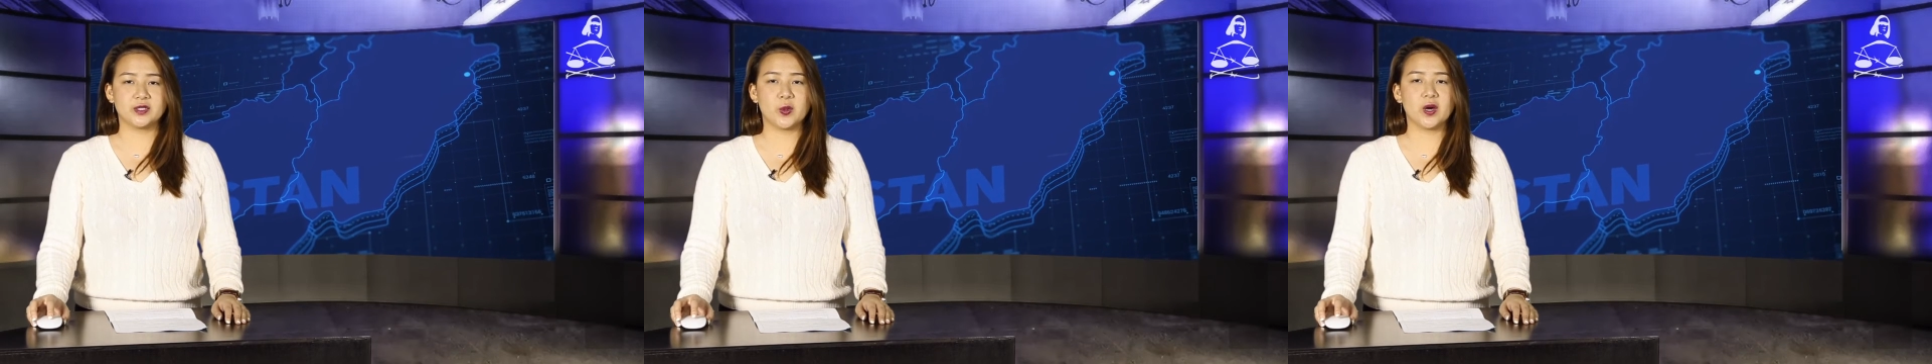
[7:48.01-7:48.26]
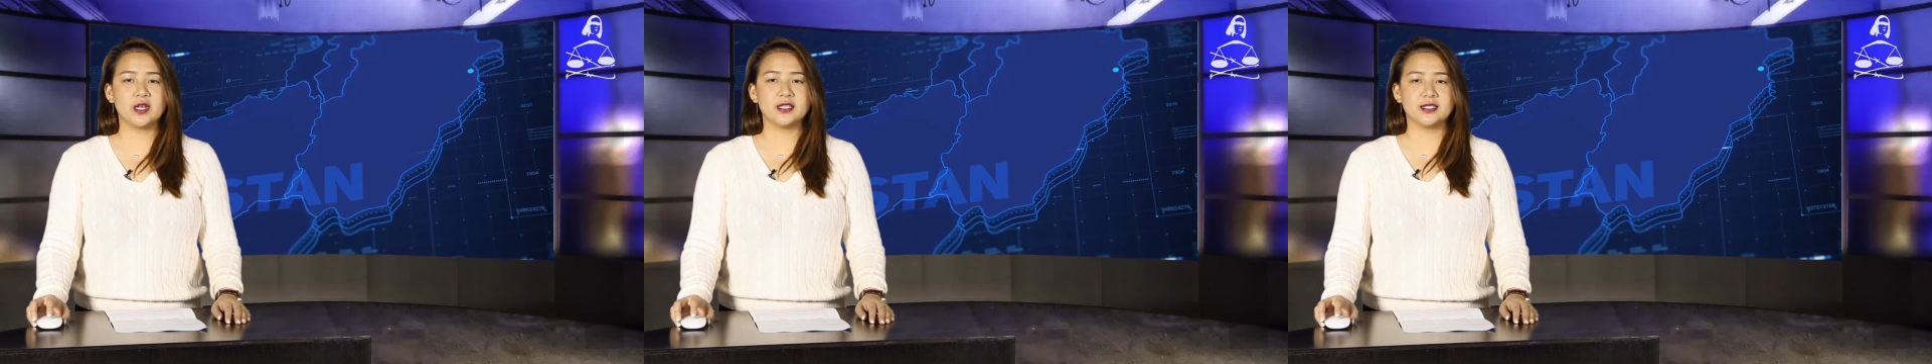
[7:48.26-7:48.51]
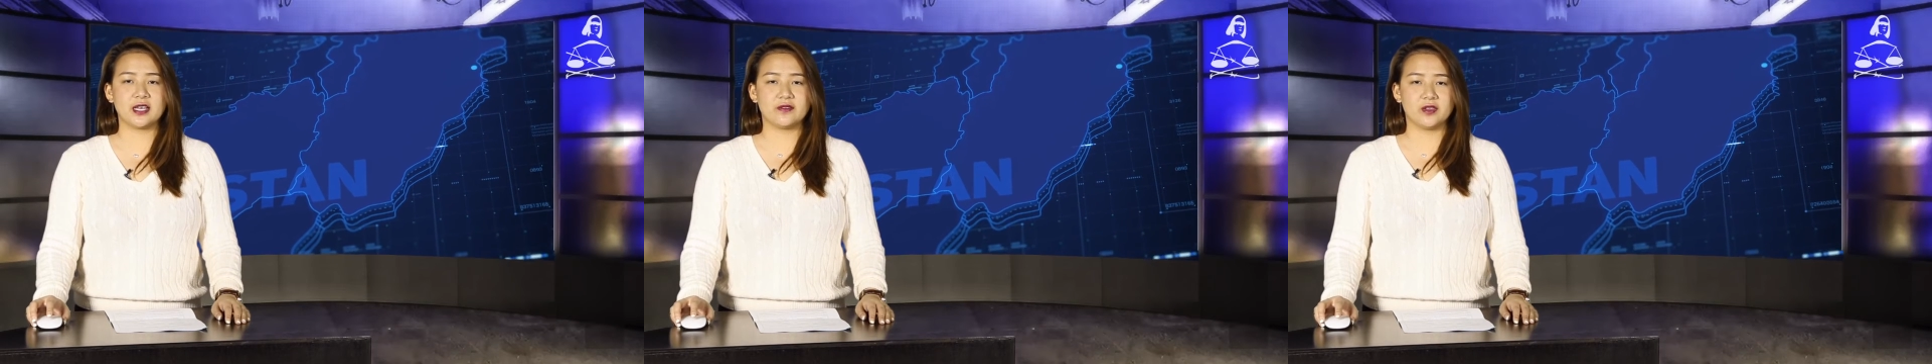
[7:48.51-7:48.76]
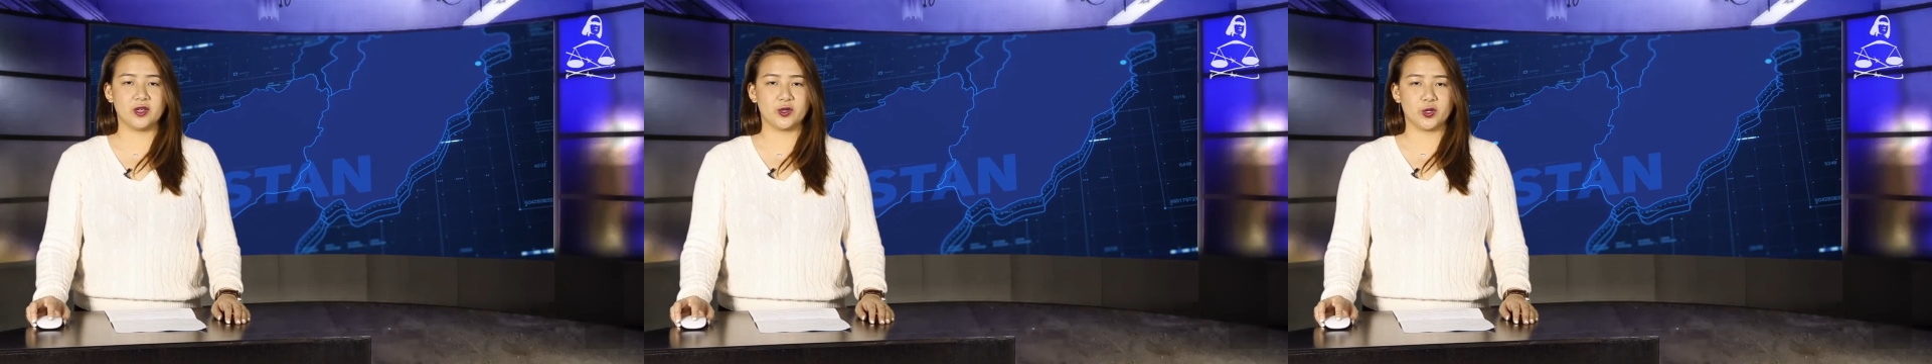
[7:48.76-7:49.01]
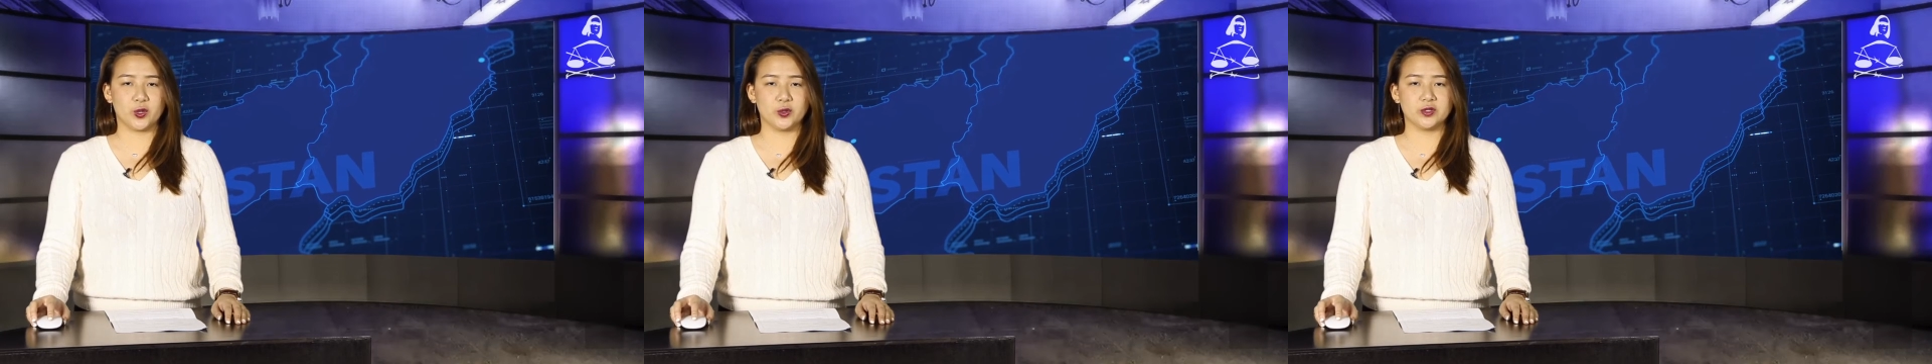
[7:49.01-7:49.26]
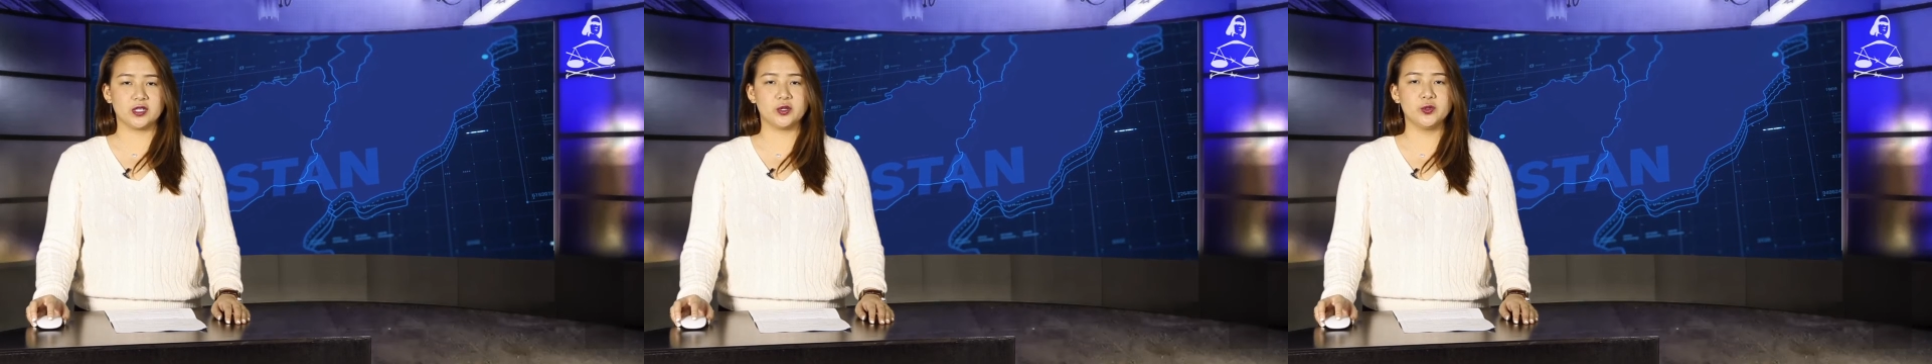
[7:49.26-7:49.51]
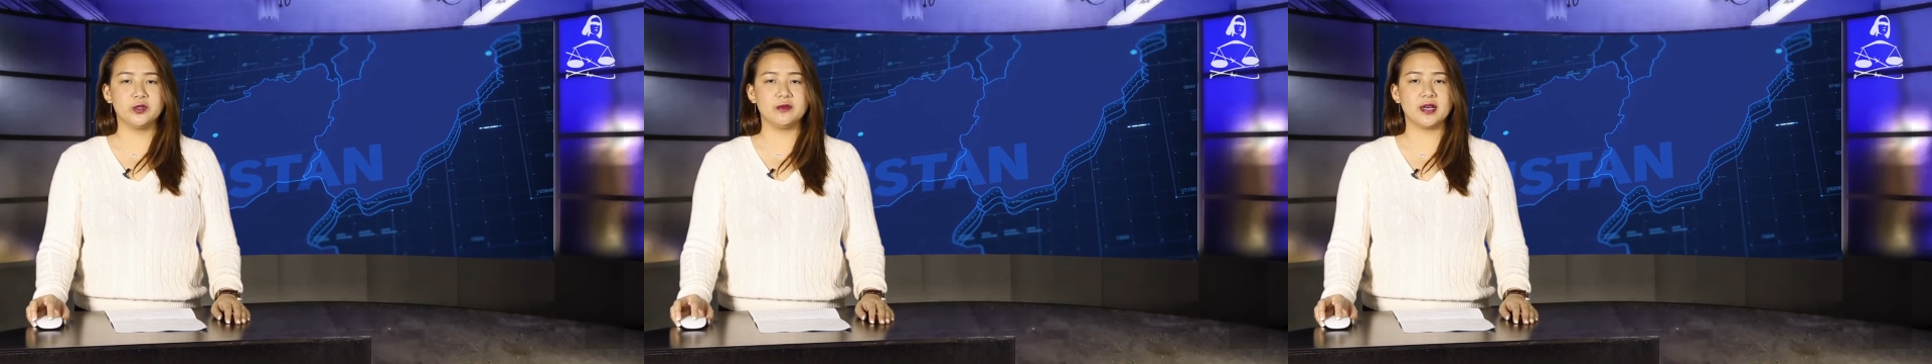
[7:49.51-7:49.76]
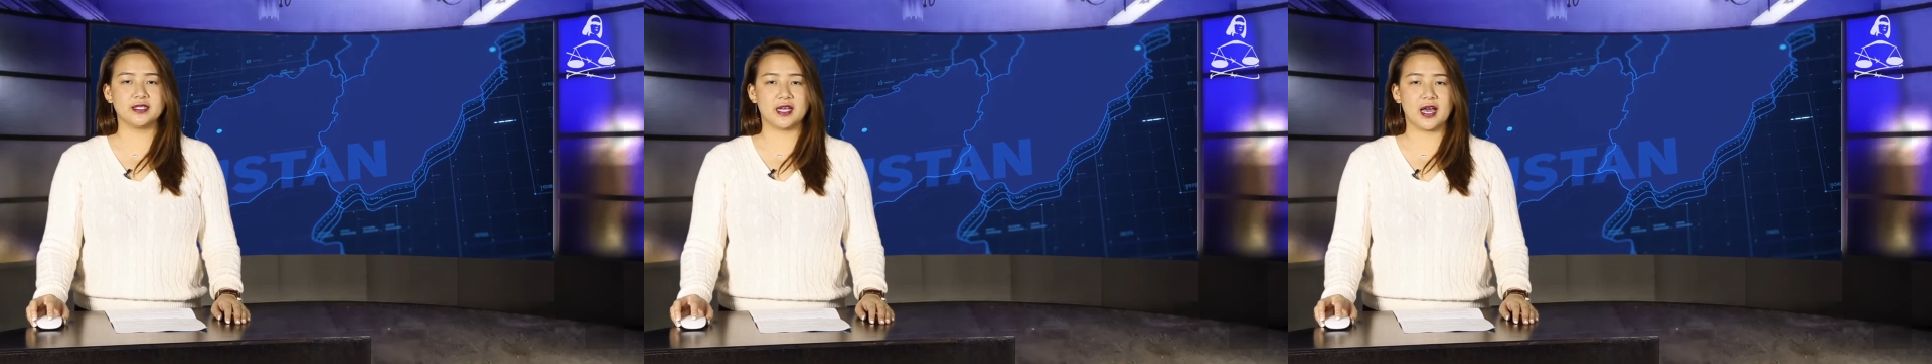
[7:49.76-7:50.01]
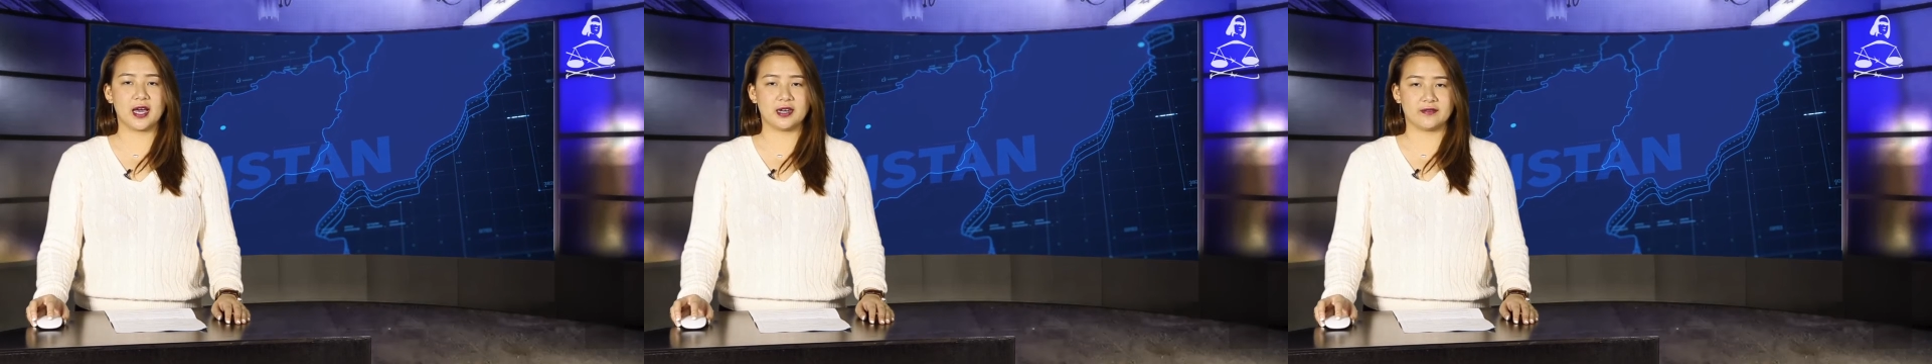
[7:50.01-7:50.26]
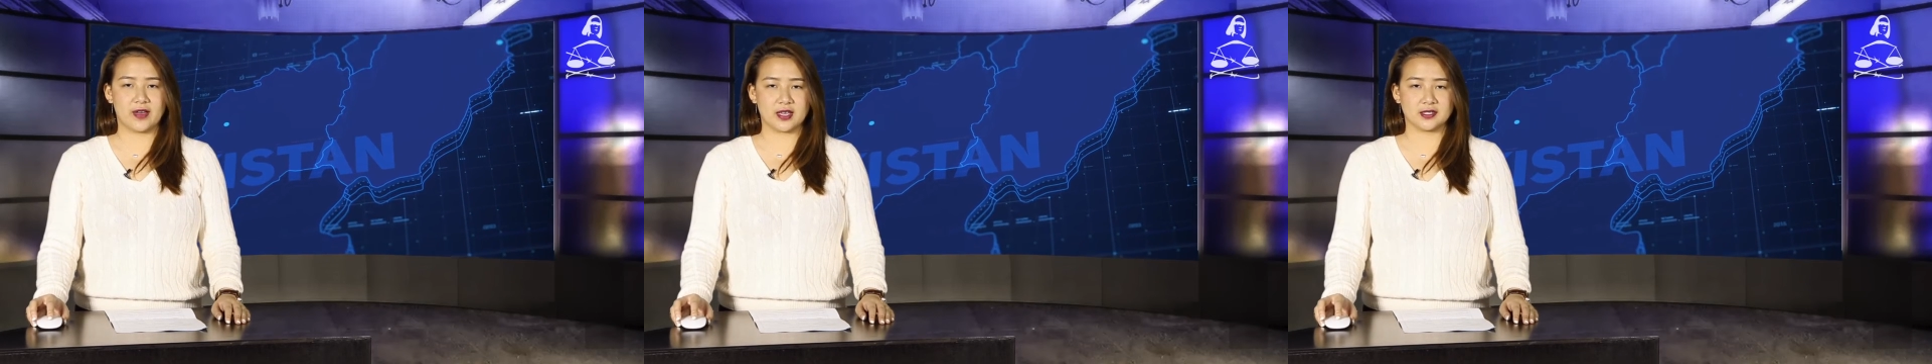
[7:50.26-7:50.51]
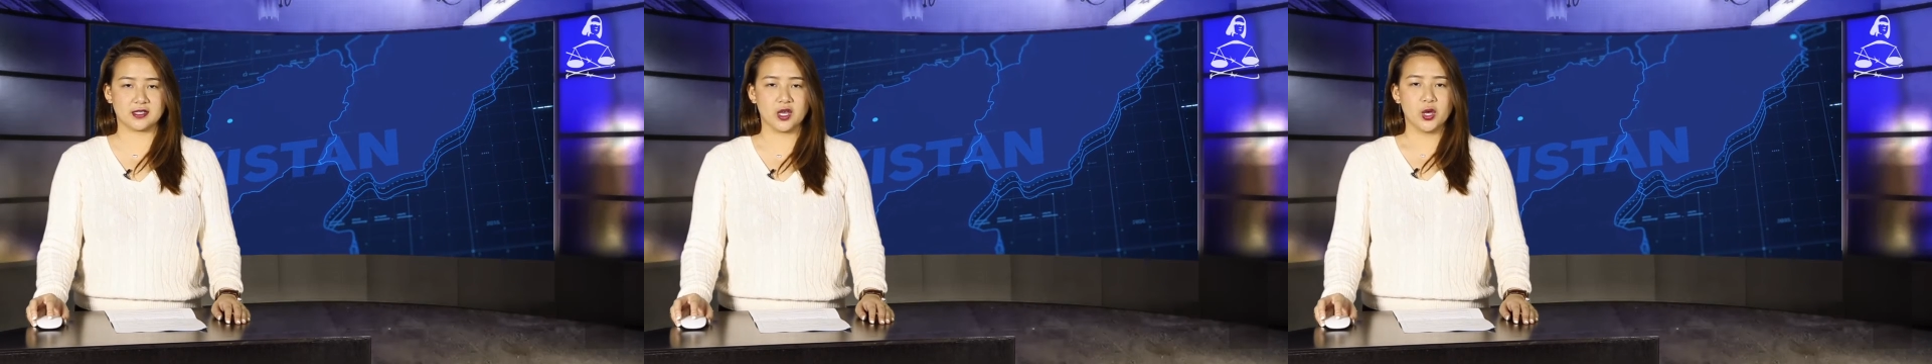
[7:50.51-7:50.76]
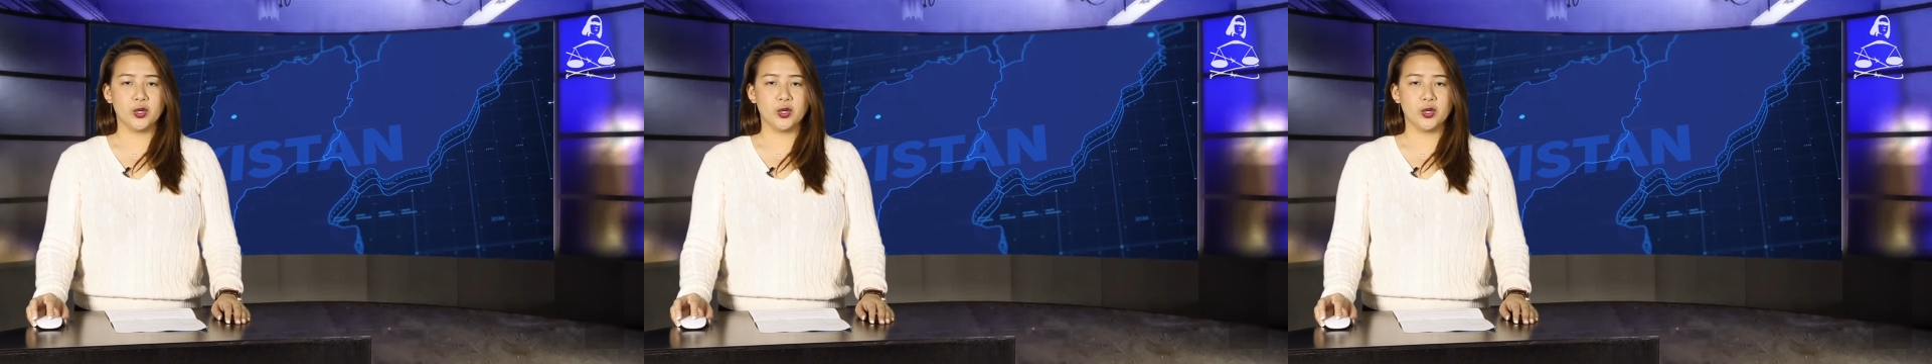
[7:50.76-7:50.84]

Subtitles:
27-year-old Huma Shahnawaz,